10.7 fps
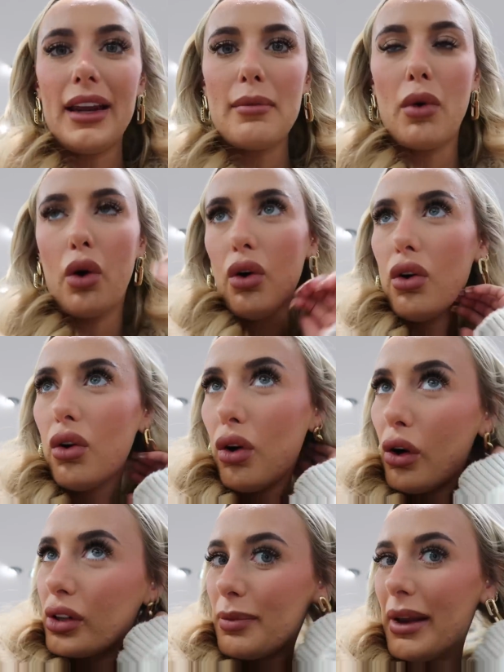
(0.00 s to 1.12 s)
anymore
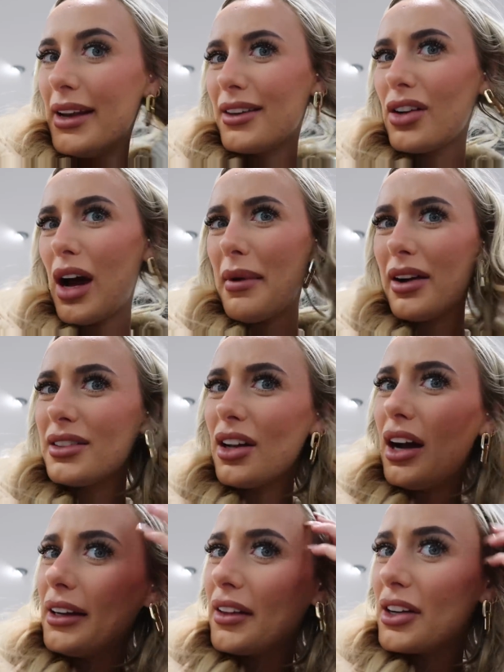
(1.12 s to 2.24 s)
or spending time
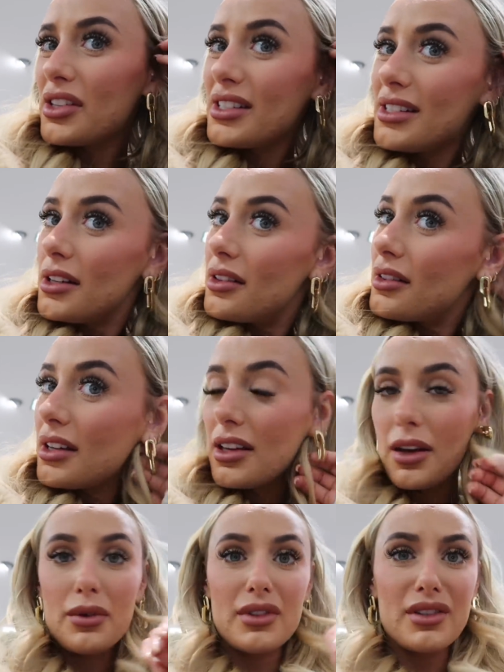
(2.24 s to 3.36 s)
outside, but I just didn't think
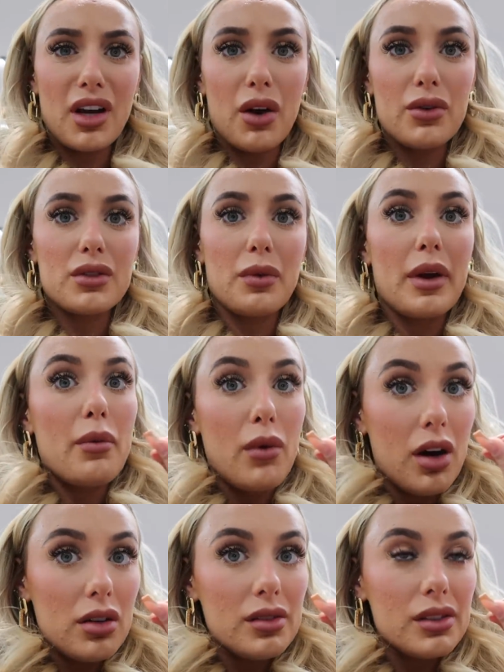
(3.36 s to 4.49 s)
it was as cold as what it
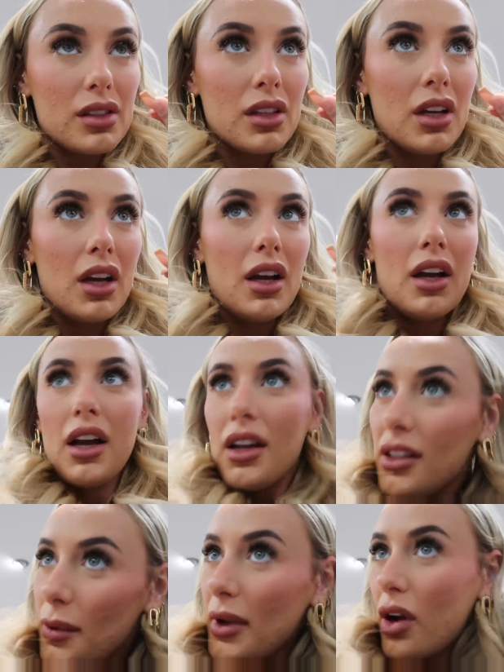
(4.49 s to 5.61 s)
was.
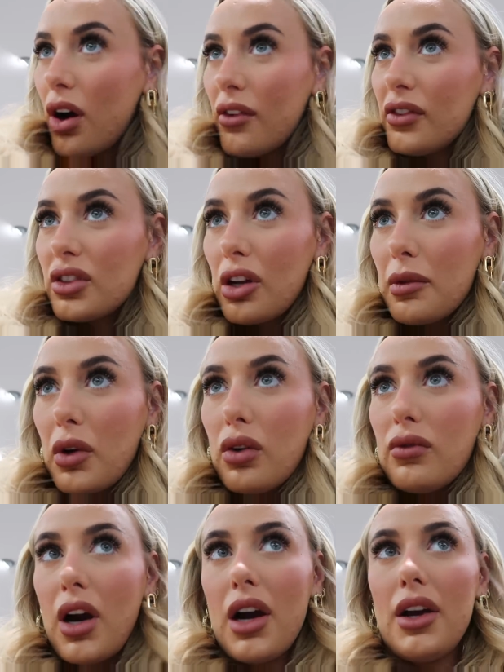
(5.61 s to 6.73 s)
So we got off at Tottenham Court
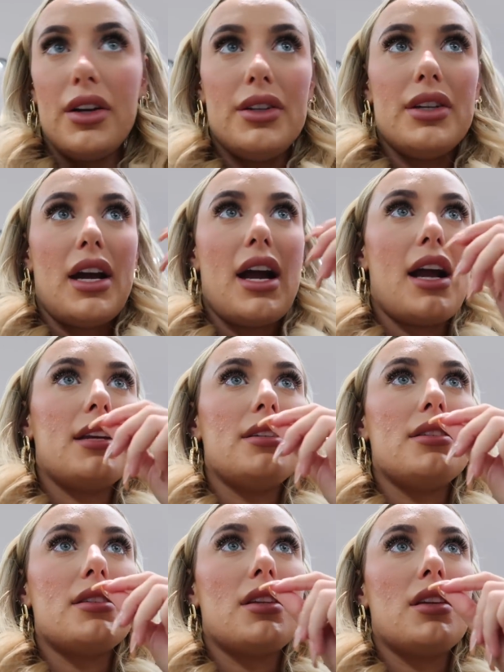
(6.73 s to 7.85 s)
Road
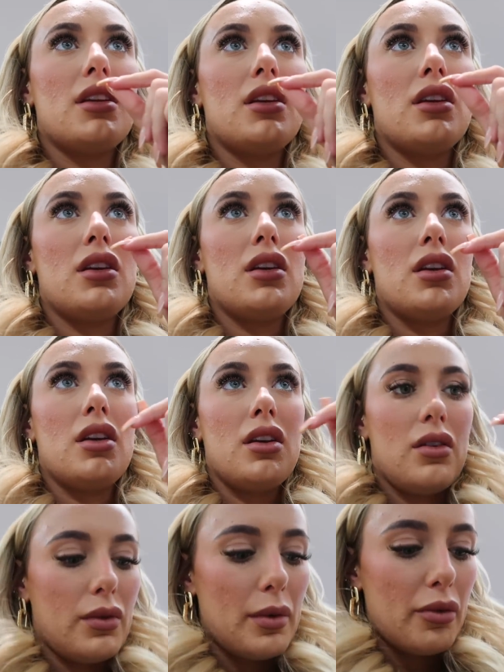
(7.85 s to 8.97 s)
and
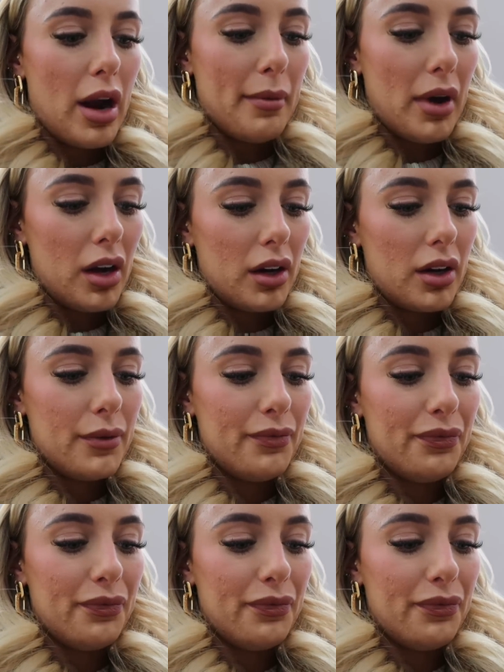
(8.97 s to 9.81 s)
we're in Primark